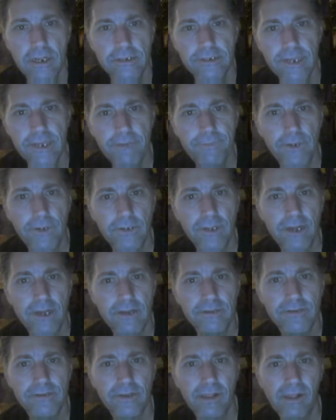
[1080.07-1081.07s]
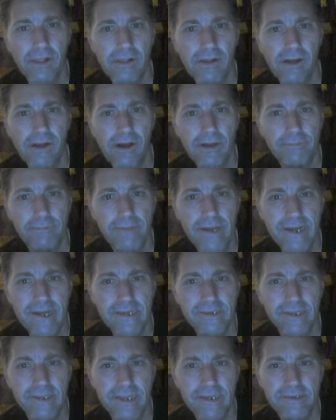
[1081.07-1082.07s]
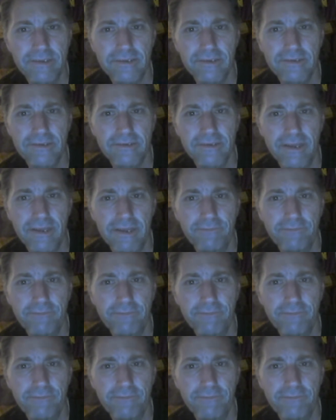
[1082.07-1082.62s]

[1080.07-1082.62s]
Jeff unloads on Miz and hits the